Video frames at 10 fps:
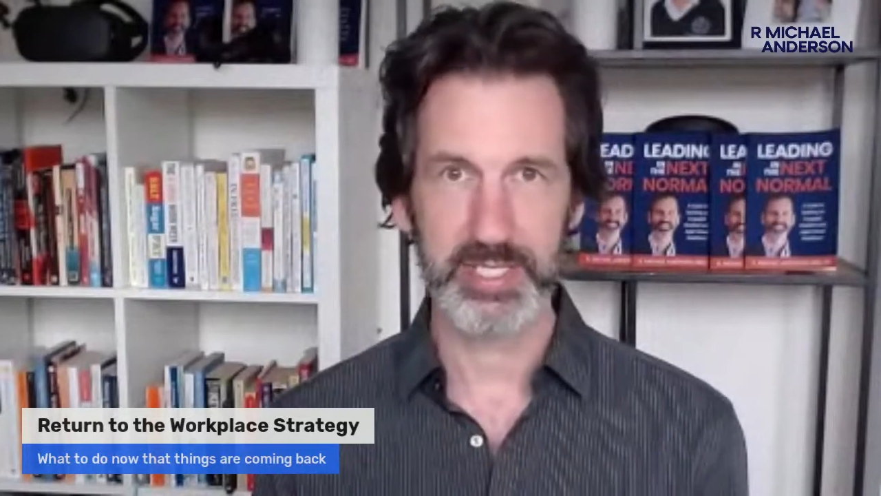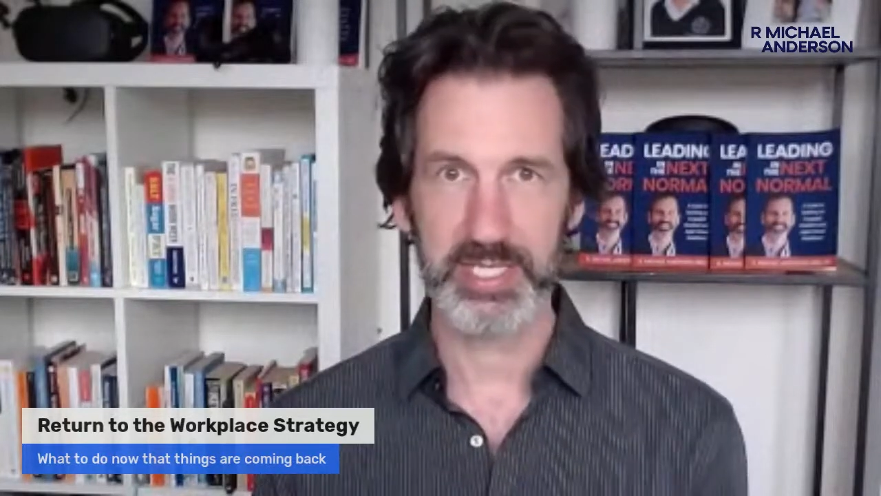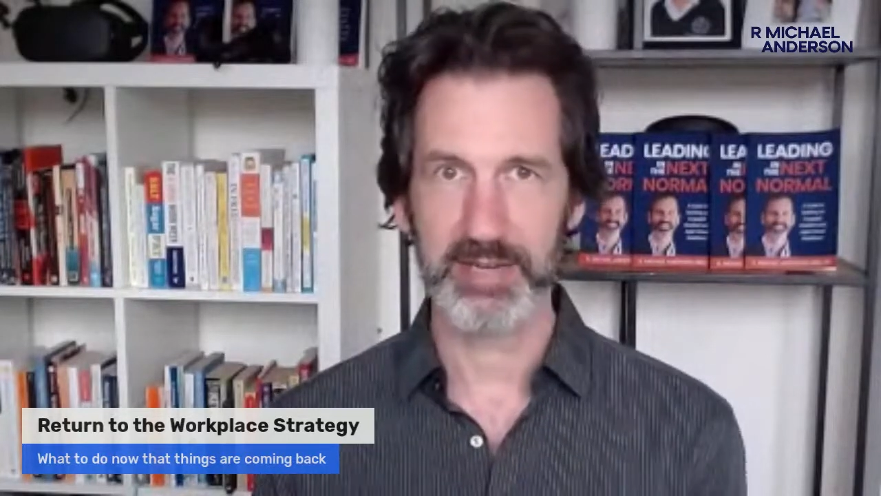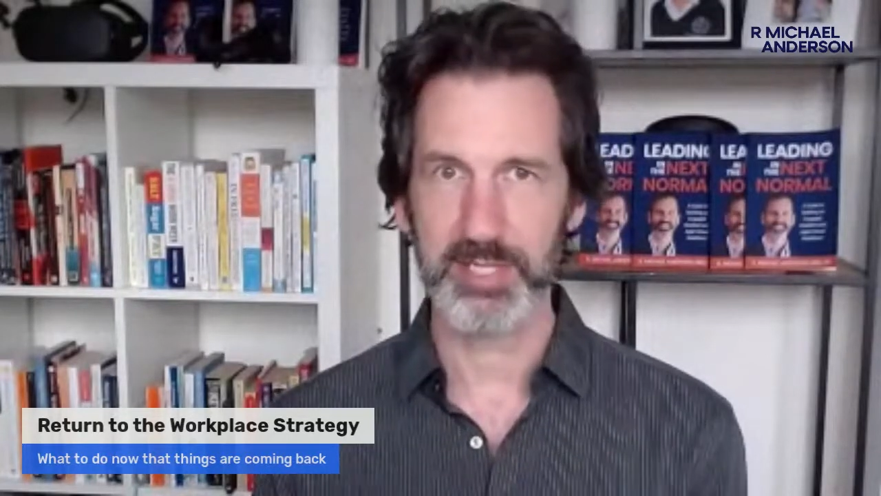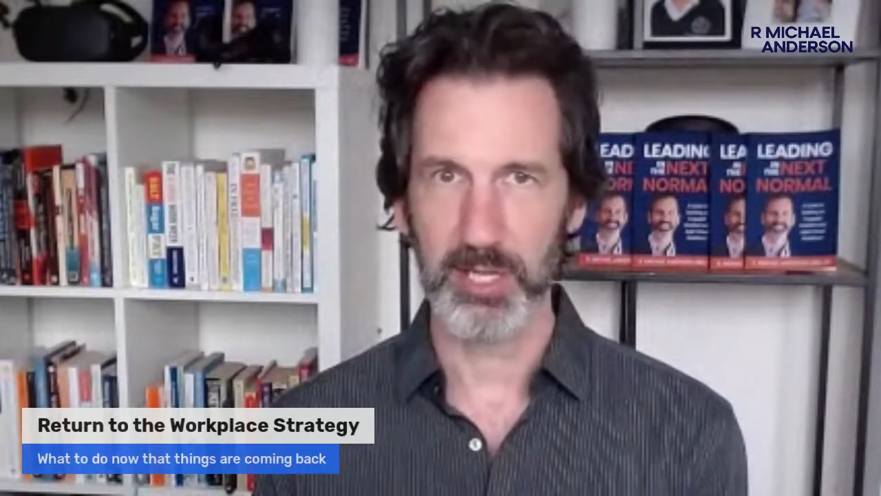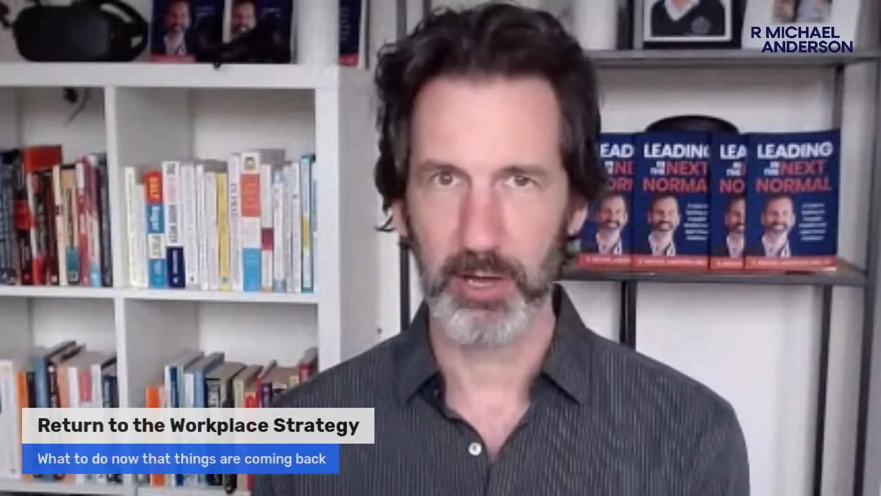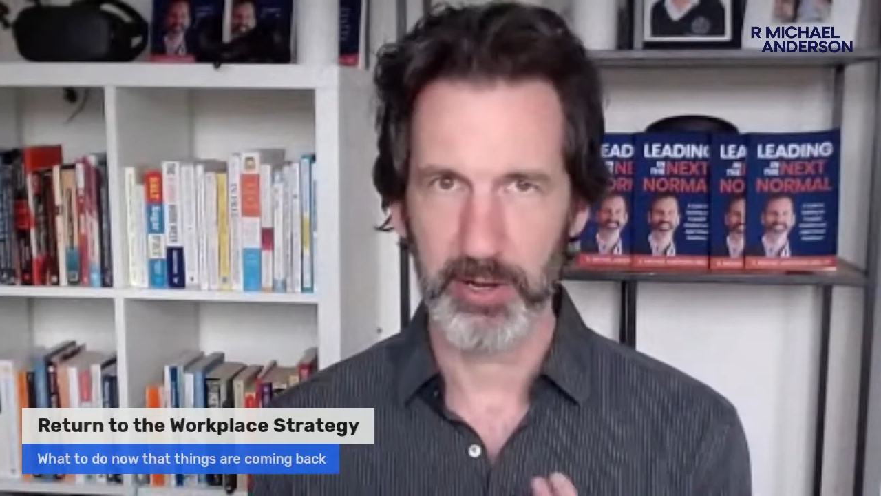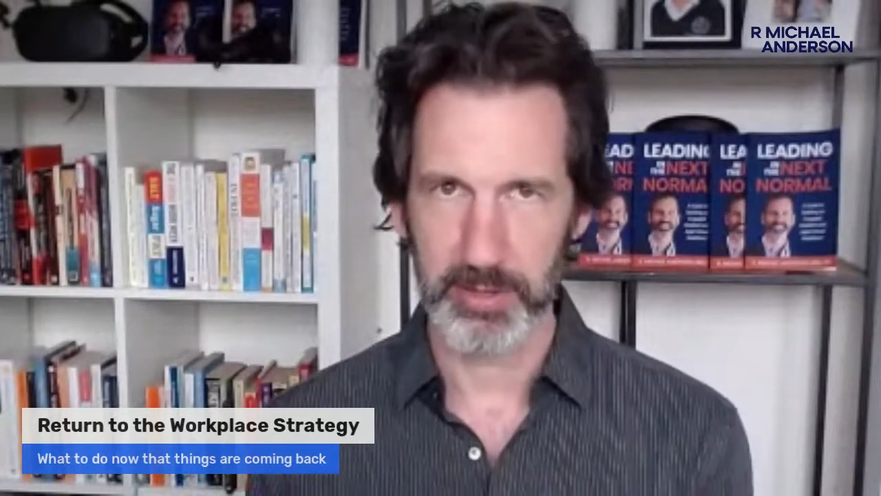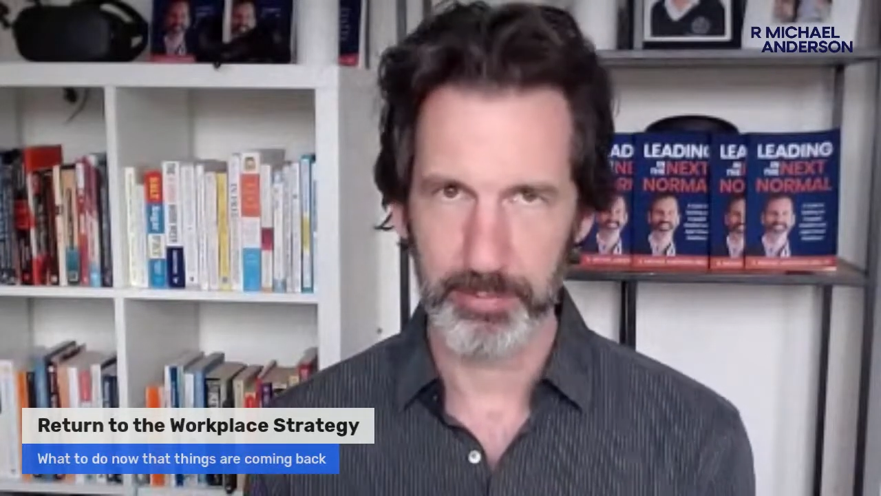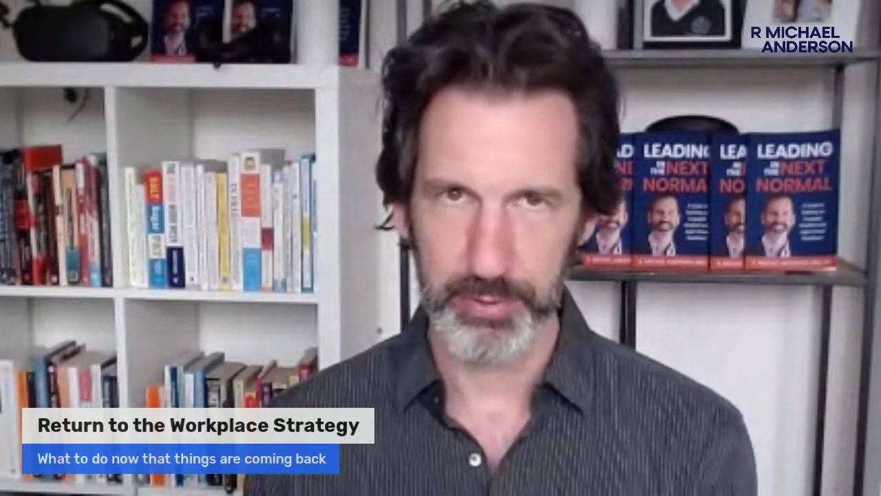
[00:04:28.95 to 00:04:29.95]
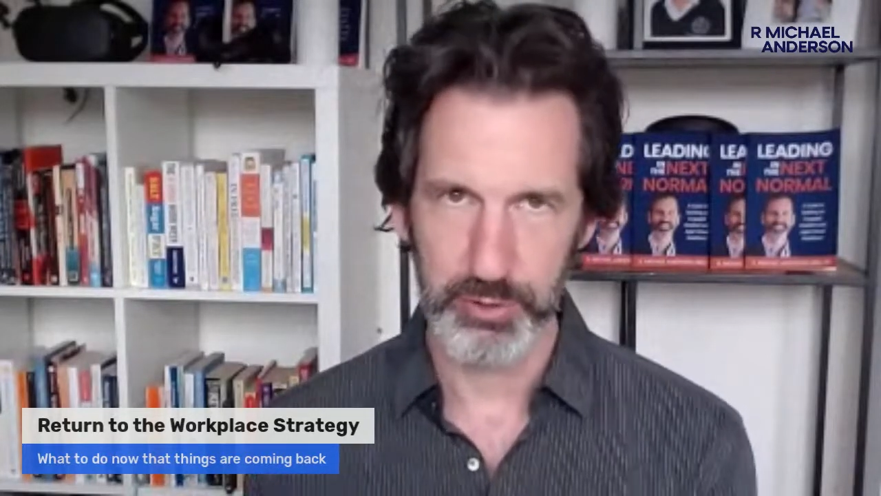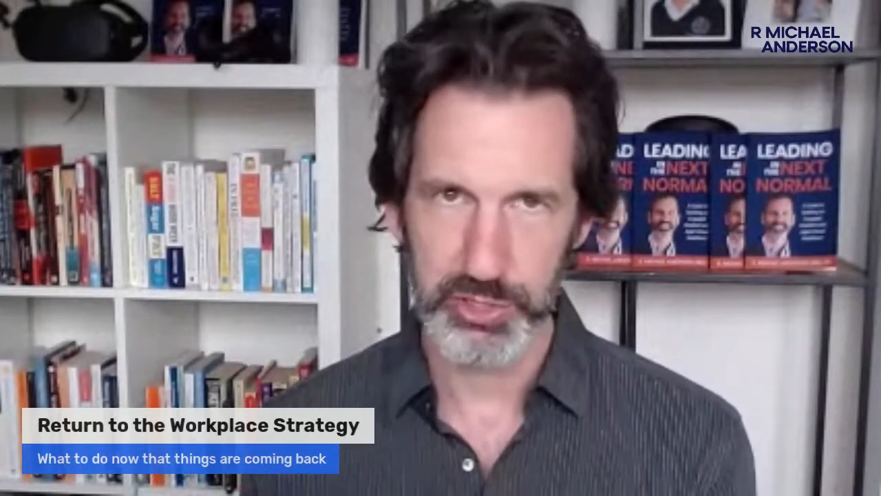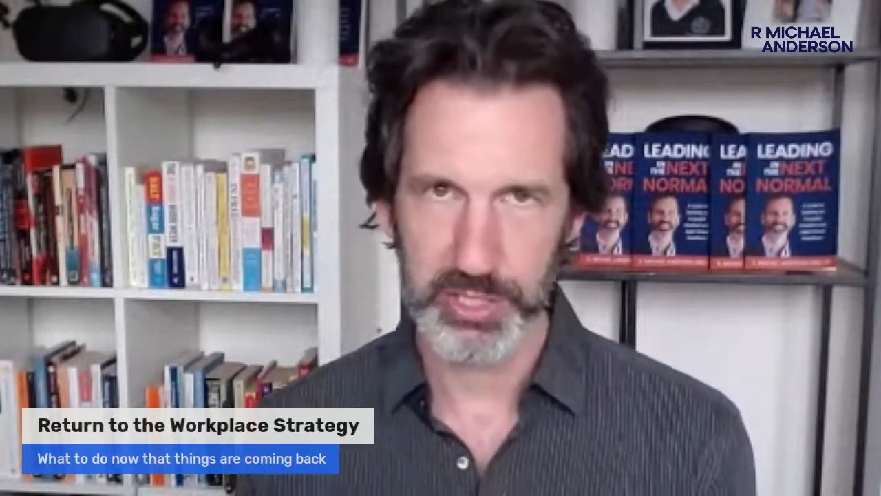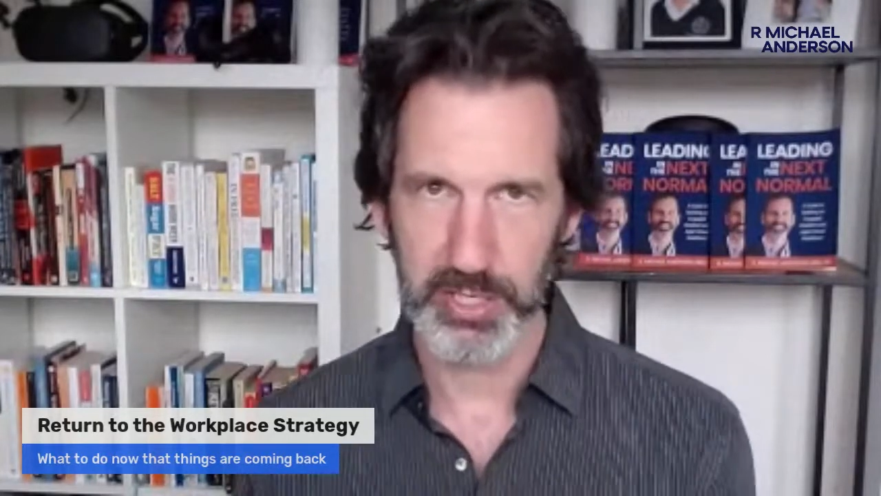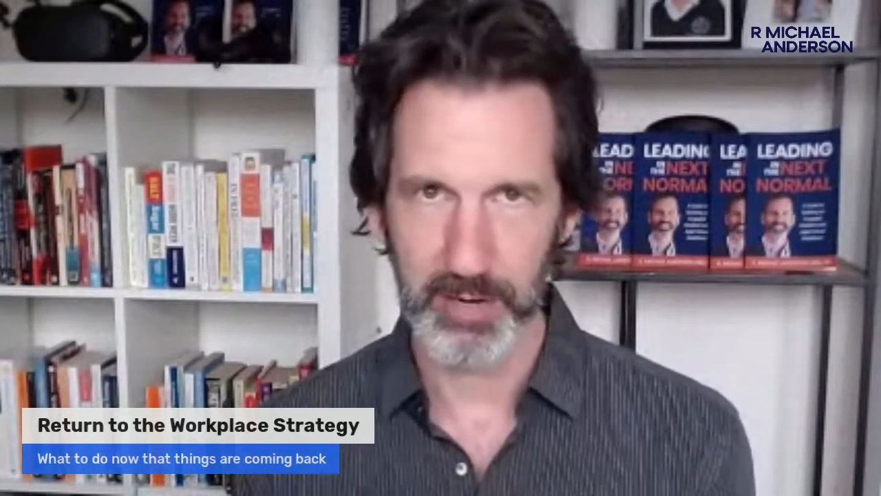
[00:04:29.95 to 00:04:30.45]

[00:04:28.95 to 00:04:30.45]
and saves a lot on the pollution